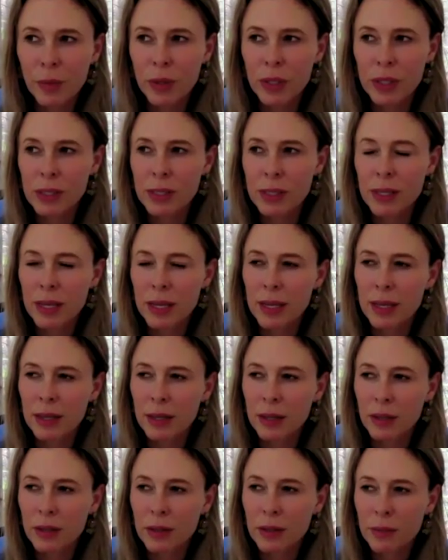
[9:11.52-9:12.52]
it was
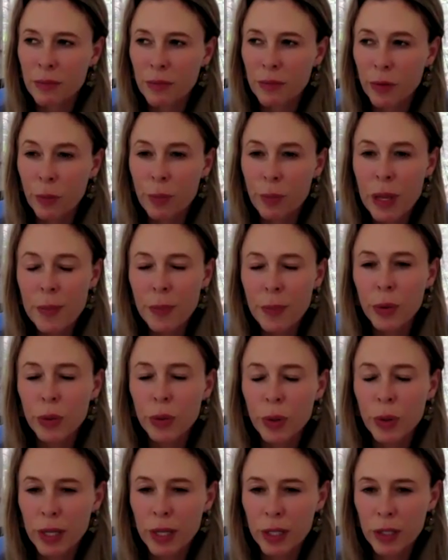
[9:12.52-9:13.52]
from people
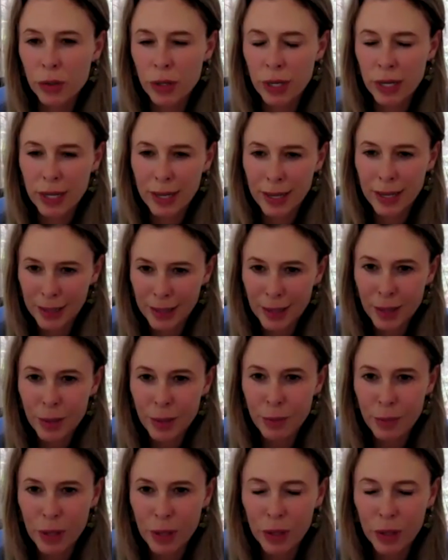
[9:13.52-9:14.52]
who had drinking
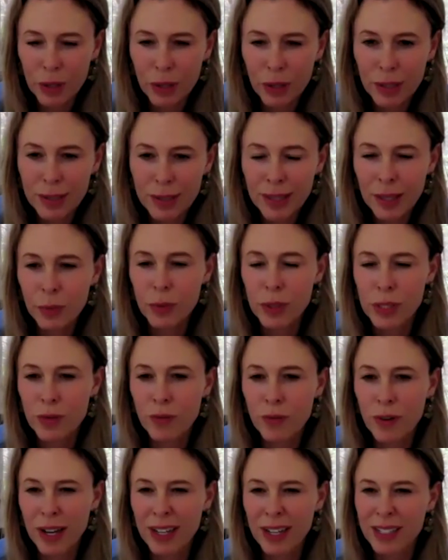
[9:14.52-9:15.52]
the milk that was
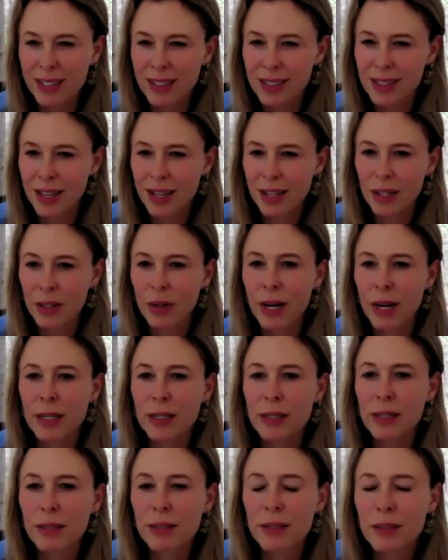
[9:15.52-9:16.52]
infected. Is that
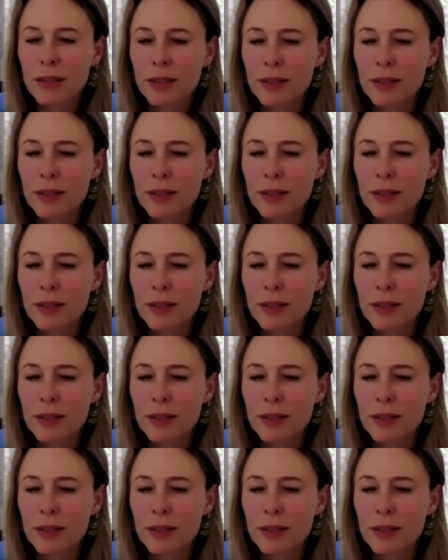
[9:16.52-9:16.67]
correct?